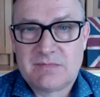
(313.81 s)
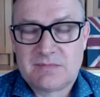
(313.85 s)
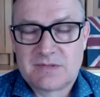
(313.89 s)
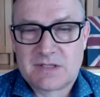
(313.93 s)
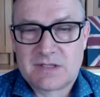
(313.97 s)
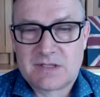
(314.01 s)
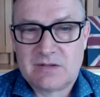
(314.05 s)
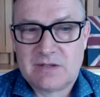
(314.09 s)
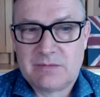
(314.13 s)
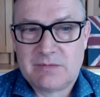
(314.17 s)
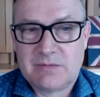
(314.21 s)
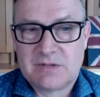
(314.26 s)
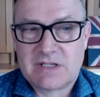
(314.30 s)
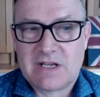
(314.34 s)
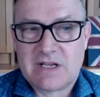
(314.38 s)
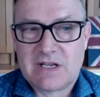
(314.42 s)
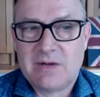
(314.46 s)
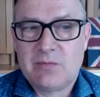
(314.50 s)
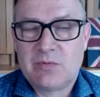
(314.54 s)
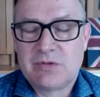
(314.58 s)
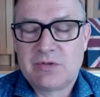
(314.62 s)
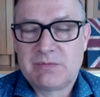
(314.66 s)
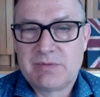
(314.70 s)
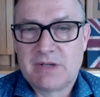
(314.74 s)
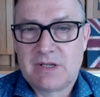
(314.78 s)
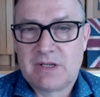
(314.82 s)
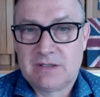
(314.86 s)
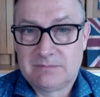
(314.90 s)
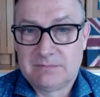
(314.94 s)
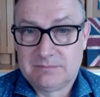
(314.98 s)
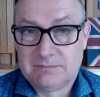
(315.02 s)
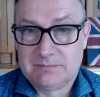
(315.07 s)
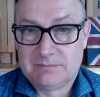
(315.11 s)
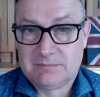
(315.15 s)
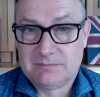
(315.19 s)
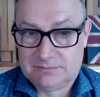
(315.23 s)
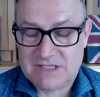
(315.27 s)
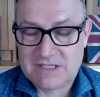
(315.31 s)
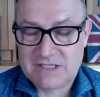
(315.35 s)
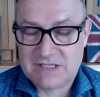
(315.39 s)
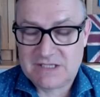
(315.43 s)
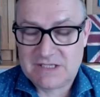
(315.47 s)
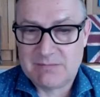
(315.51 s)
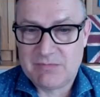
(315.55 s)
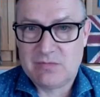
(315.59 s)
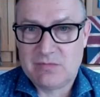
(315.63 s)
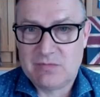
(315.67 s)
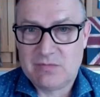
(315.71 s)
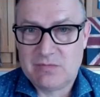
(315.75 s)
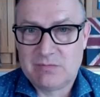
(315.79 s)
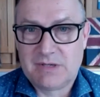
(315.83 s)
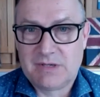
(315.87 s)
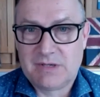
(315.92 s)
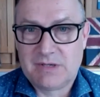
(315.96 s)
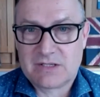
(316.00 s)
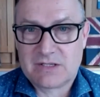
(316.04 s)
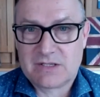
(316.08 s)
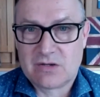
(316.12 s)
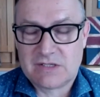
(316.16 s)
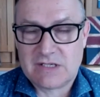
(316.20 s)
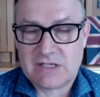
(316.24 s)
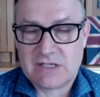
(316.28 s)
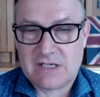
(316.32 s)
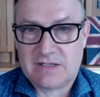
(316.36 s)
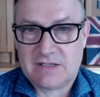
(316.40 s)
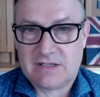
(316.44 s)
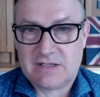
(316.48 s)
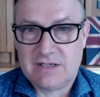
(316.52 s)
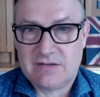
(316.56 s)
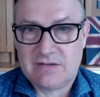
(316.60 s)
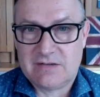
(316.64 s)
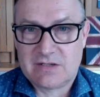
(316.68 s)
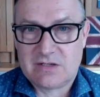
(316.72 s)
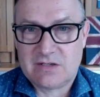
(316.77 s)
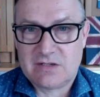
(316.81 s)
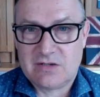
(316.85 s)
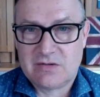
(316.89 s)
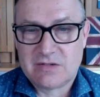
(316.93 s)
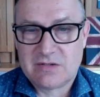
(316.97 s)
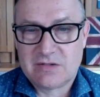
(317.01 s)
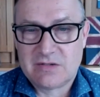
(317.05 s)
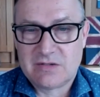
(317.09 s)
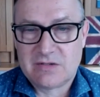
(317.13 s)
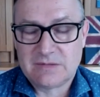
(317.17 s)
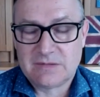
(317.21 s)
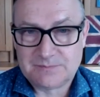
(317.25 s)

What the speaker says: So they would say, would Mr. Moon please contact the nearest steward?